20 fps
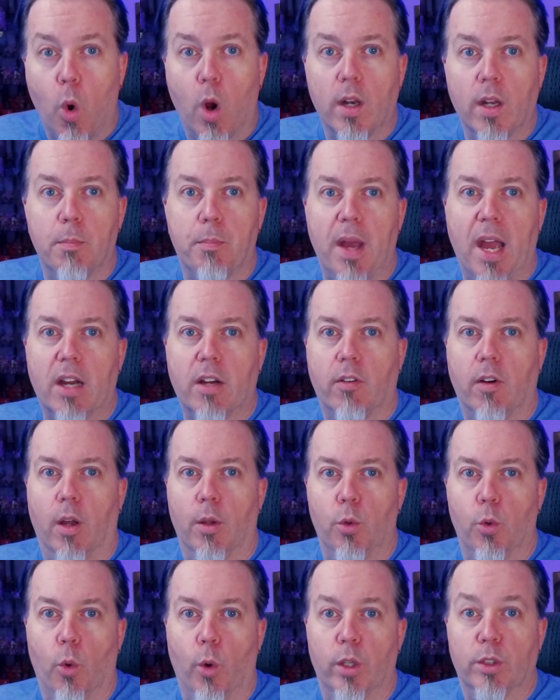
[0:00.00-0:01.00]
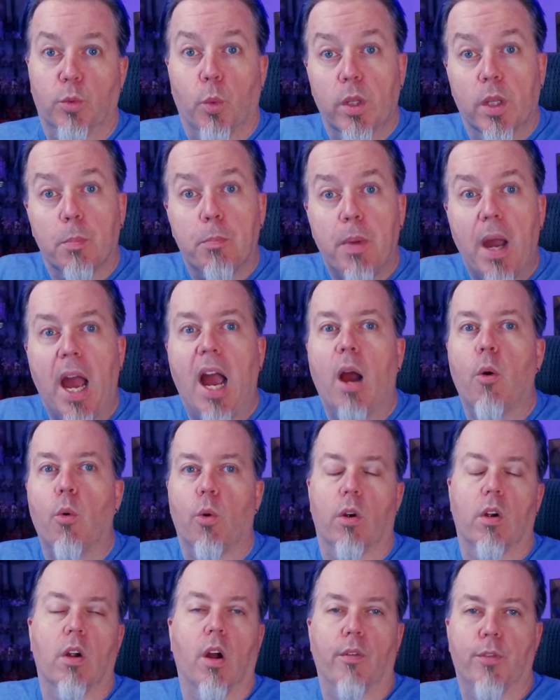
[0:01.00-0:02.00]
background noise with the power
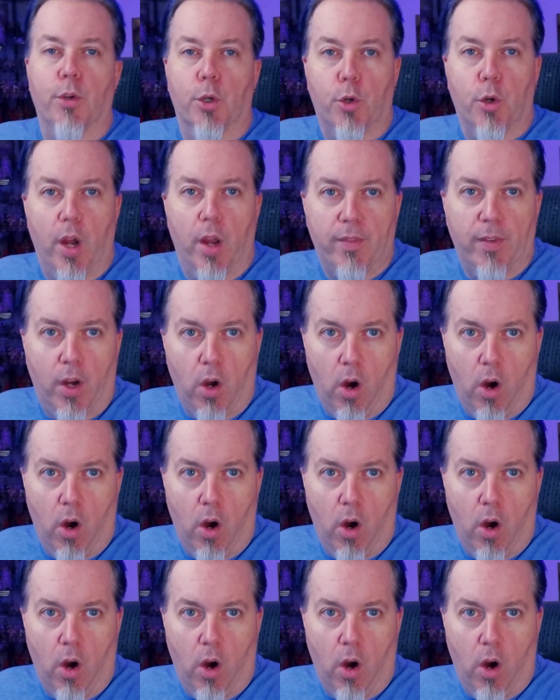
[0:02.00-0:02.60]
of your graphic card.